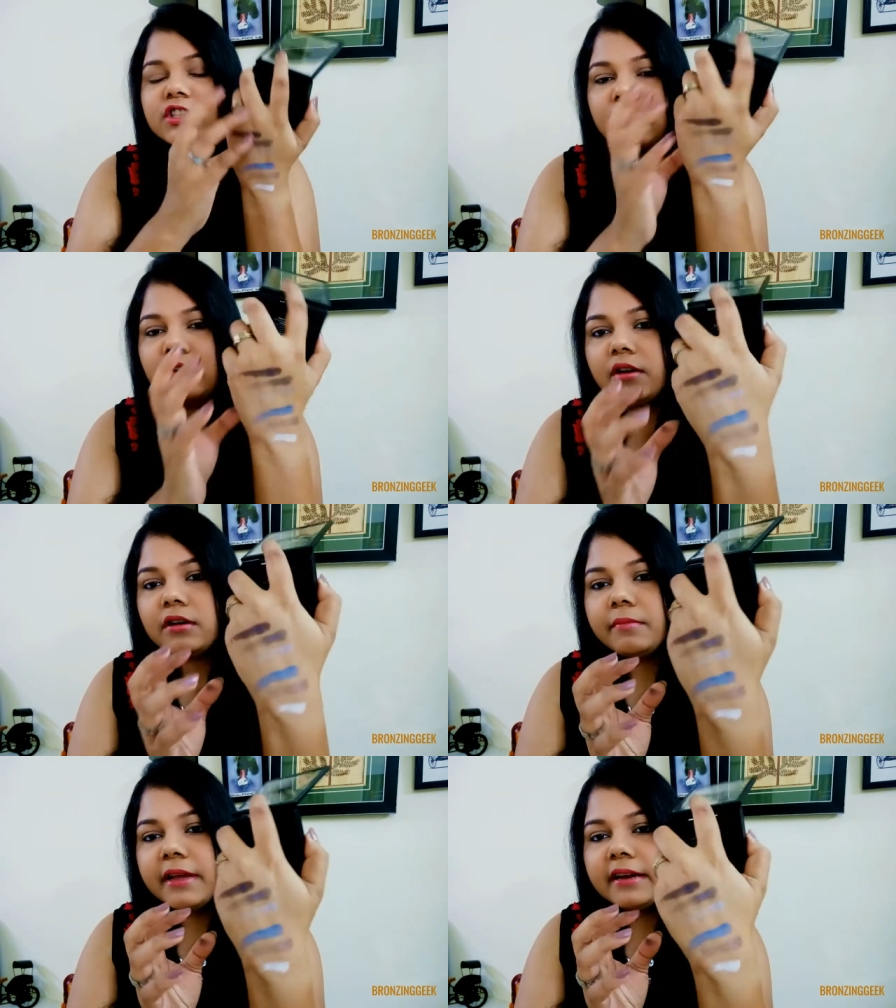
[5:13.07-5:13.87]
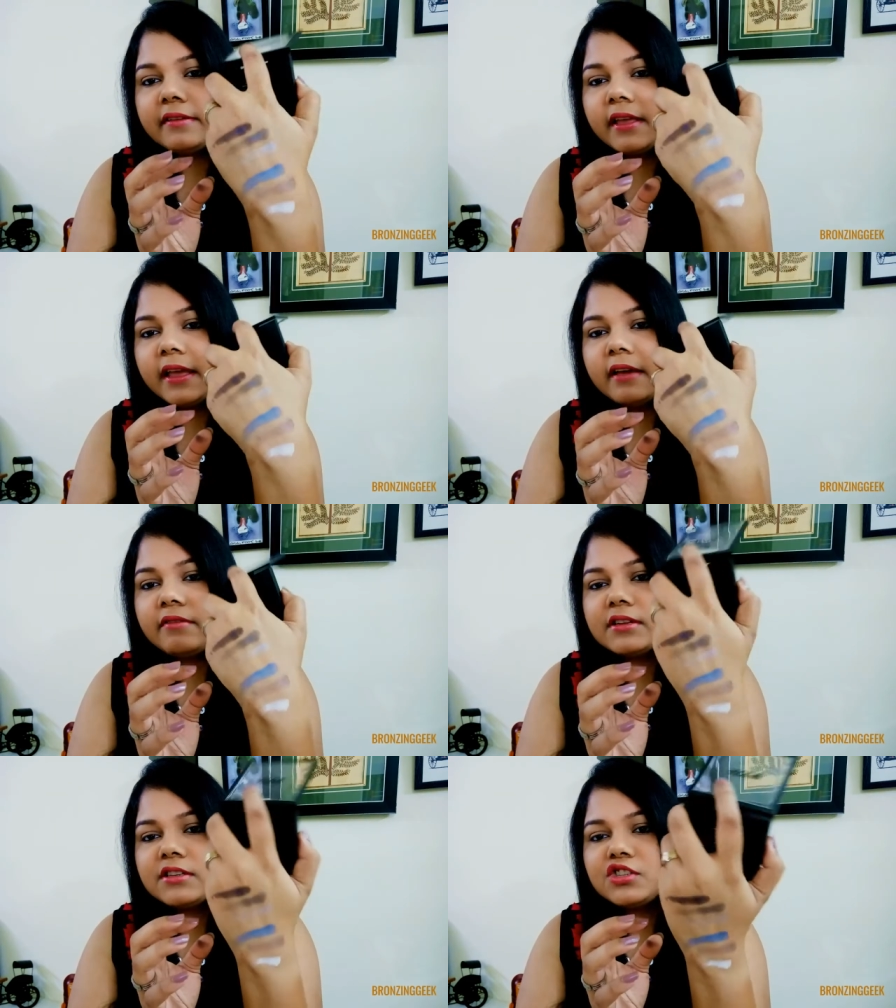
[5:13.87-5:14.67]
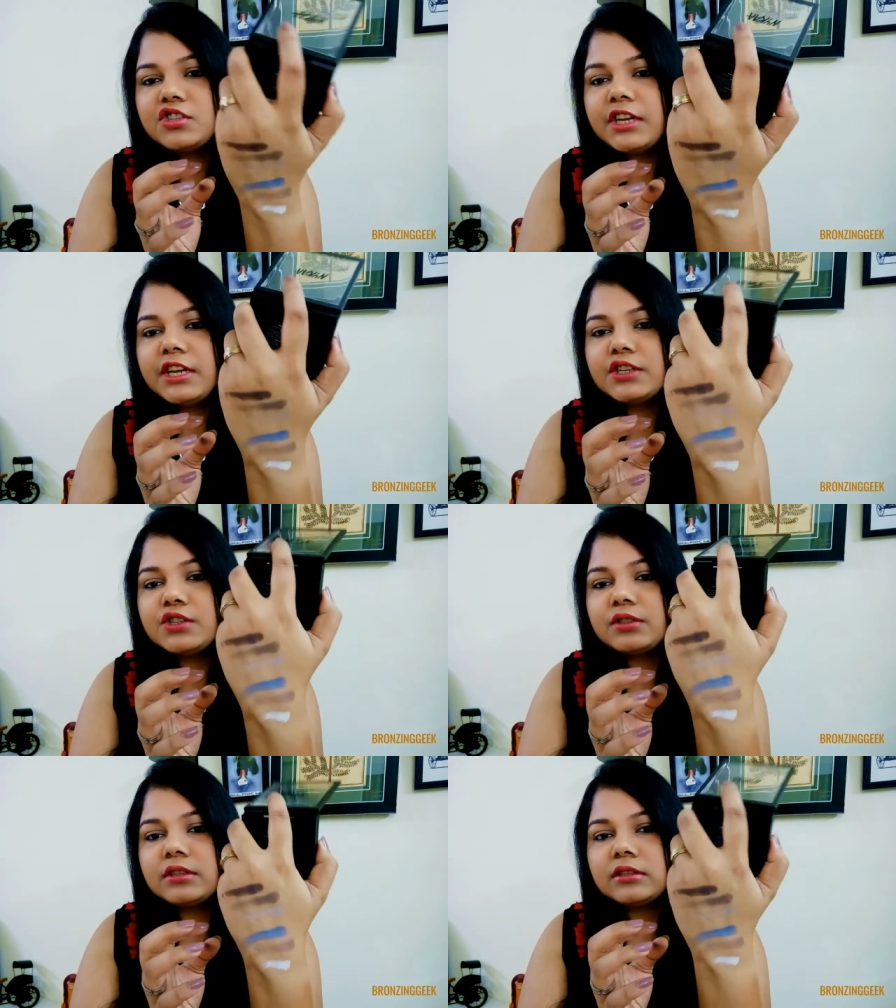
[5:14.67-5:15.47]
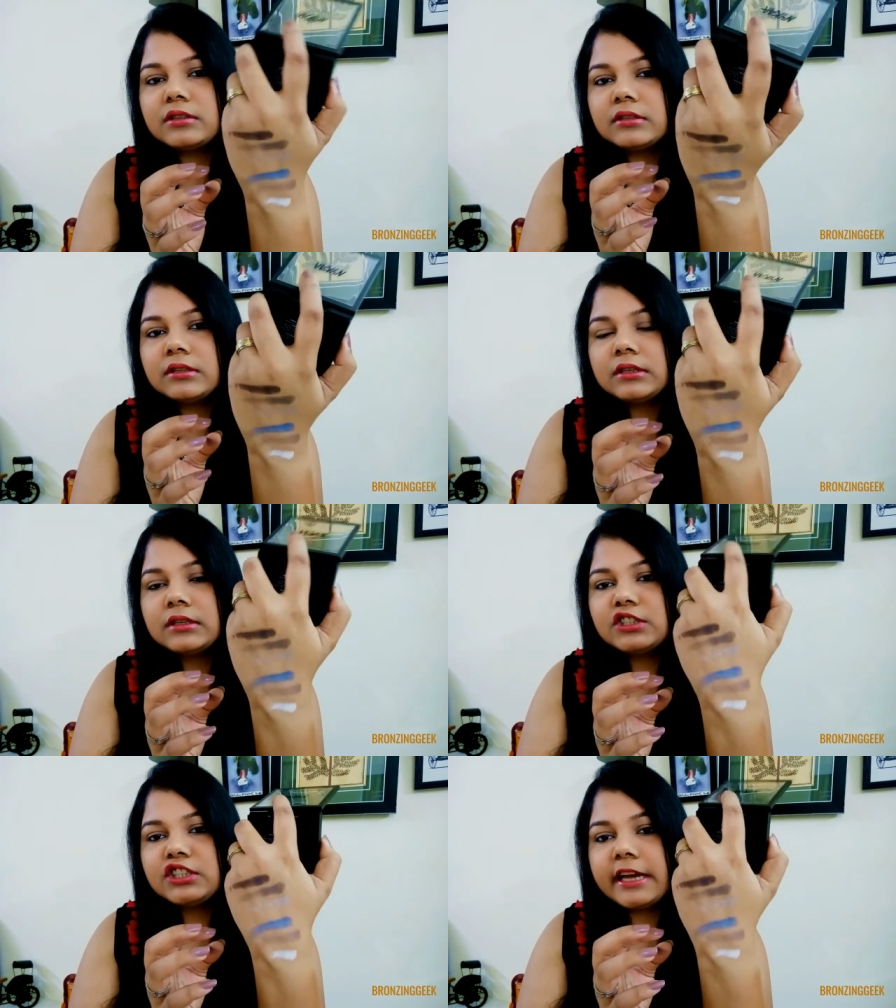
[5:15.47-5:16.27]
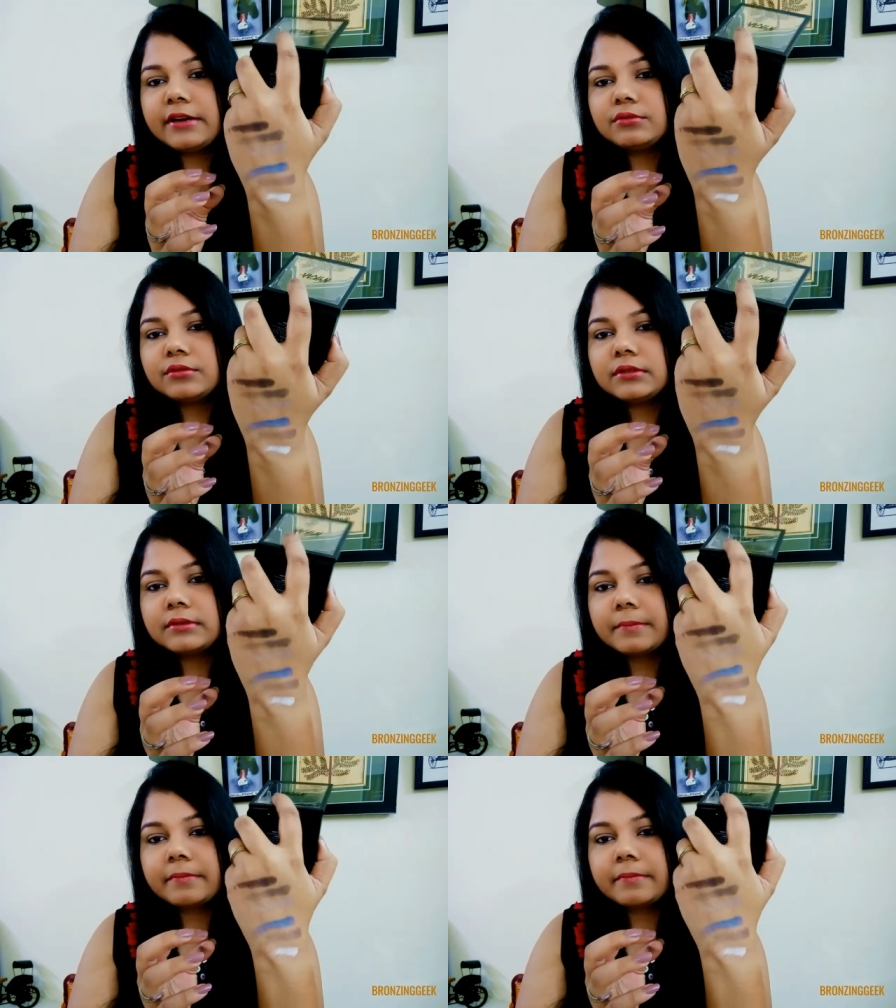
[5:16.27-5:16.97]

They are not matte, they have a little sheen to the shadows.